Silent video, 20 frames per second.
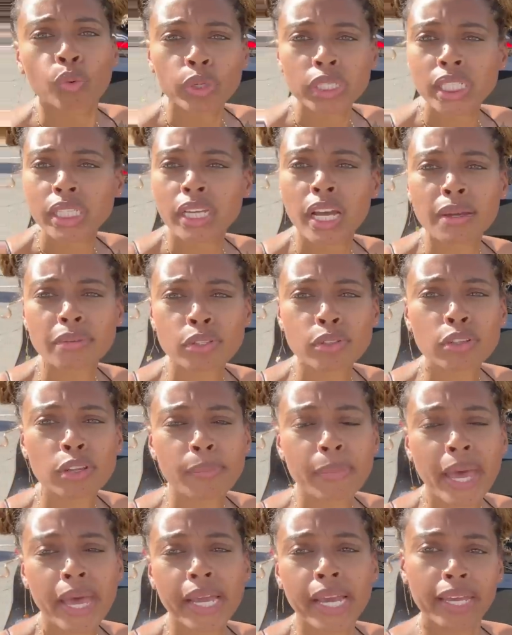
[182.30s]
When it comes to
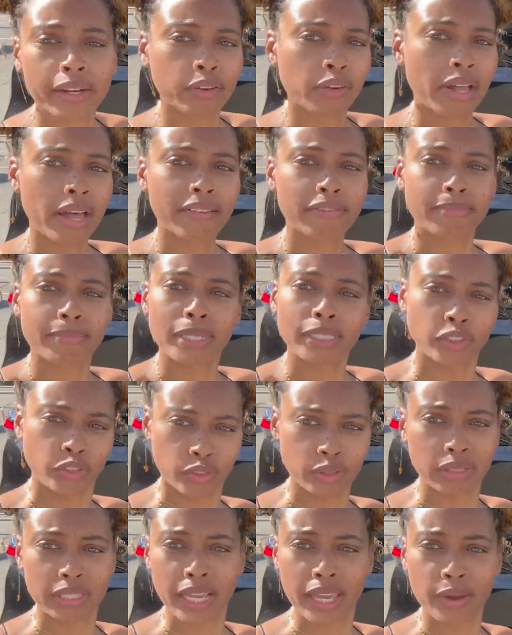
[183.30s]
the back, I don't have
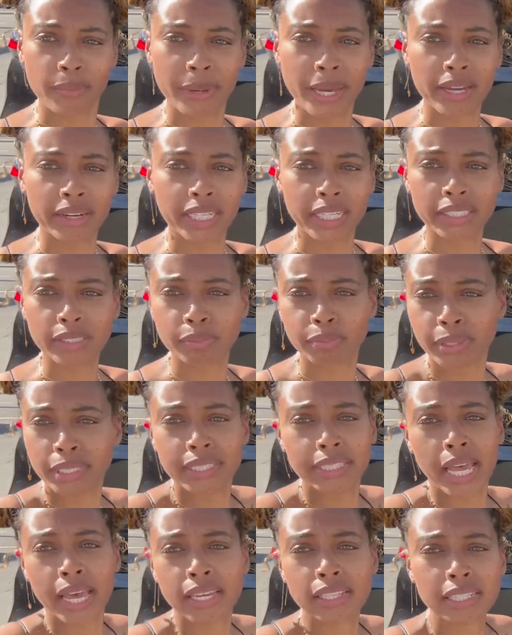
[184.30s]
much to say about it
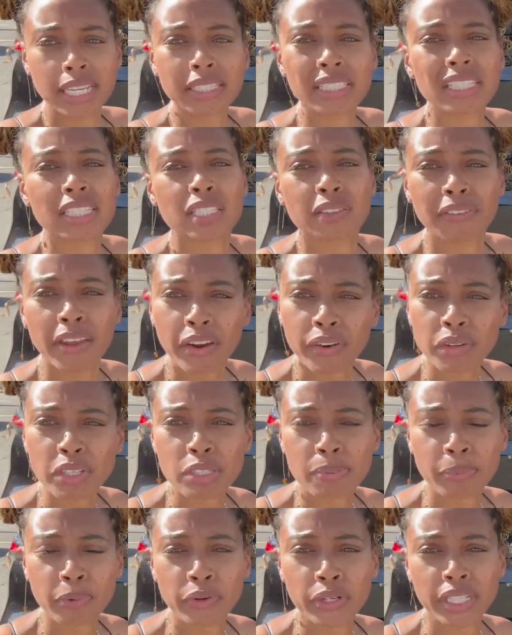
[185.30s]
besides that it's
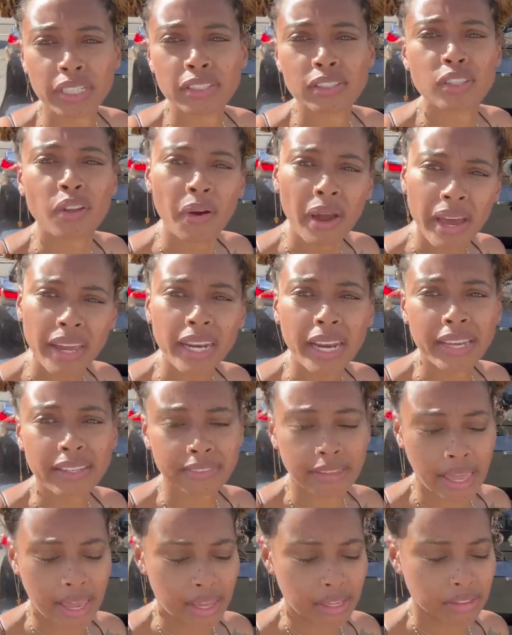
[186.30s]
very sporty. So I
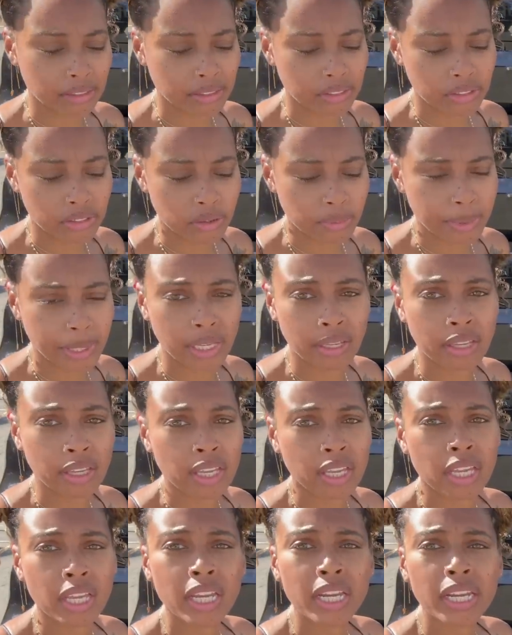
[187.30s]
like that. You know me.
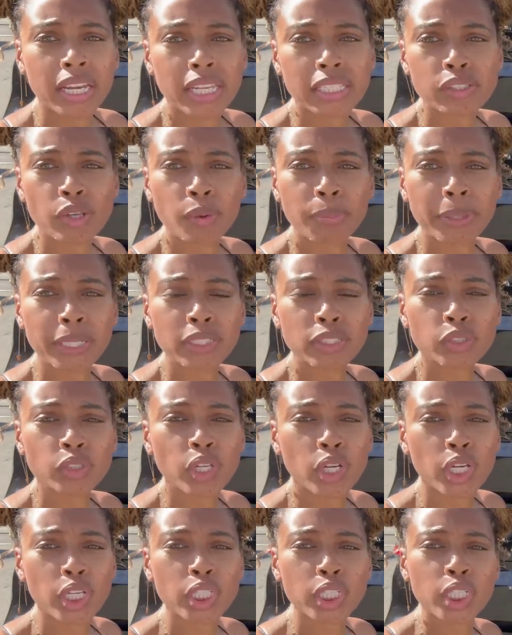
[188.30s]
Let's open the
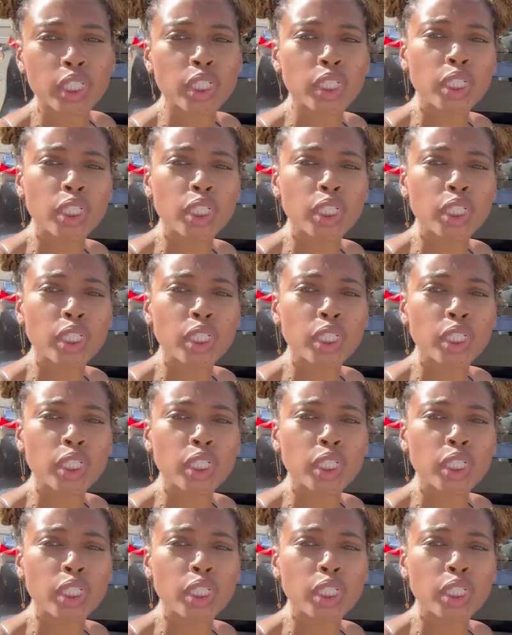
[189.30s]
trunk